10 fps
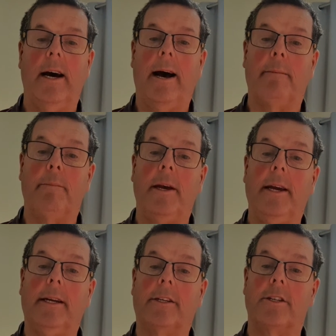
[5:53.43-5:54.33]
And
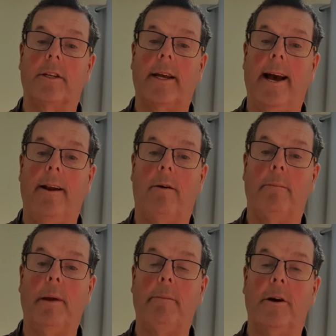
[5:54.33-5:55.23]
peace
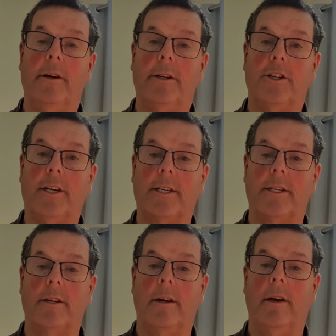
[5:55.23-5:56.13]
cannot be
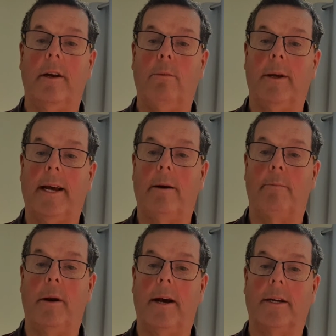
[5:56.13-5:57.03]
purchased
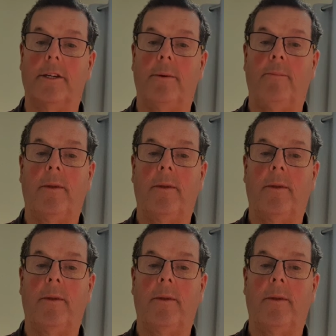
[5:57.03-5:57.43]
without blood.